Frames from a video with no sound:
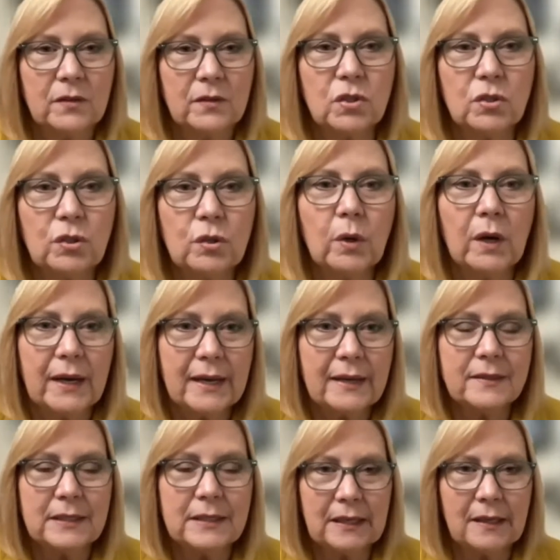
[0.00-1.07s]
So you were
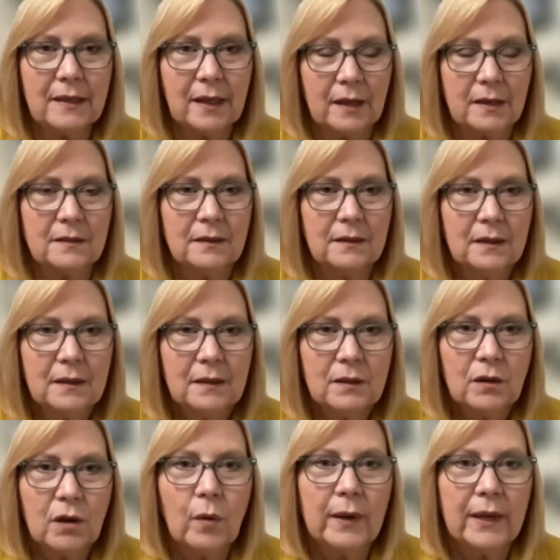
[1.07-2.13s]
18 then,
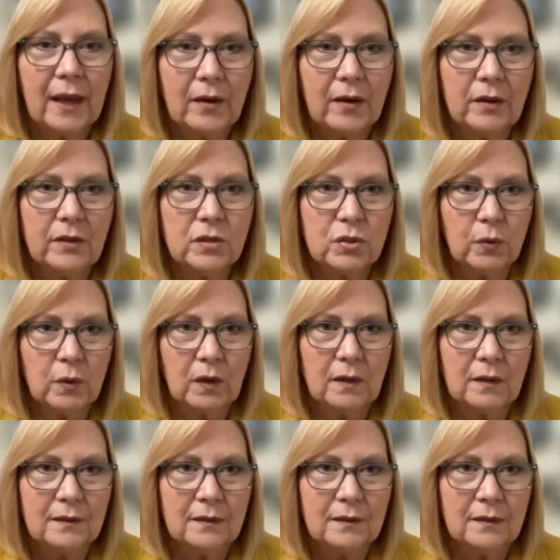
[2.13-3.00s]
going out on tour.